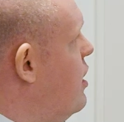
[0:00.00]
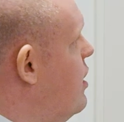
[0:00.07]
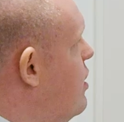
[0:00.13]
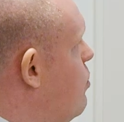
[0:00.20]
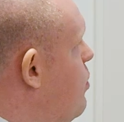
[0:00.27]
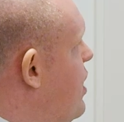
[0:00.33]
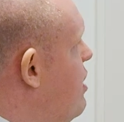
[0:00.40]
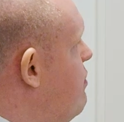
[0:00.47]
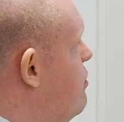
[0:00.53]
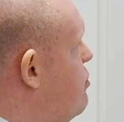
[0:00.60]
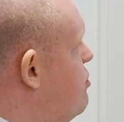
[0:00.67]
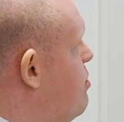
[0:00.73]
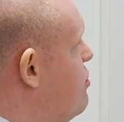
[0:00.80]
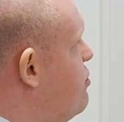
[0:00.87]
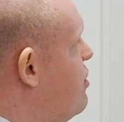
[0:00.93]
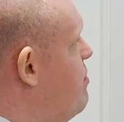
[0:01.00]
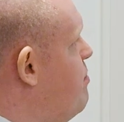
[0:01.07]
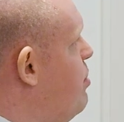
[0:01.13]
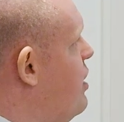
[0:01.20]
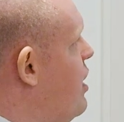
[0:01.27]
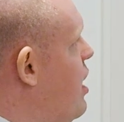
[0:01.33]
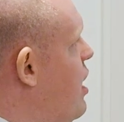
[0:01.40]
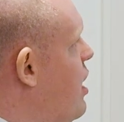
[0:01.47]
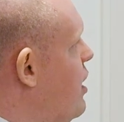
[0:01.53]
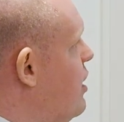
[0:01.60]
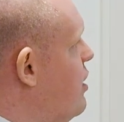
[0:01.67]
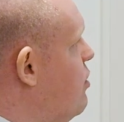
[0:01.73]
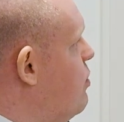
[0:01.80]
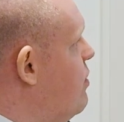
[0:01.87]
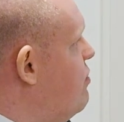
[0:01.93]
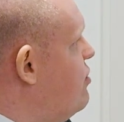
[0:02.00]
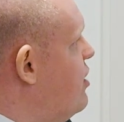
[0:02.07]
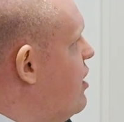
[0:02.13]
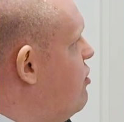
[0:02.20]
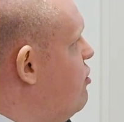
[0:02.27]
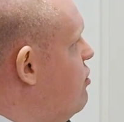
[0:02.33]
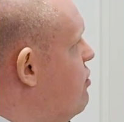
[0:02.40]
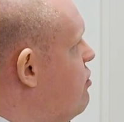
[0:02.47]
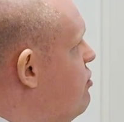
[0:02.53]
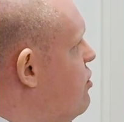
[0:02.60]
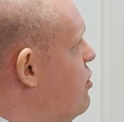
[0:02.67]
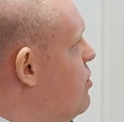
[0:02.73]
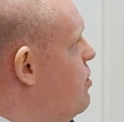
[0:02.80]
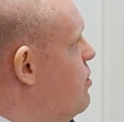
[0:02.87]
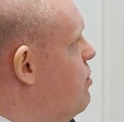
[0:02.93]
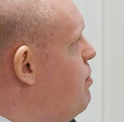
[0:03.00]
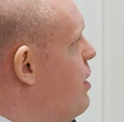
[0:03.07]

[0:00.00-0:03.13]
"The Weavers must comply with Section 2,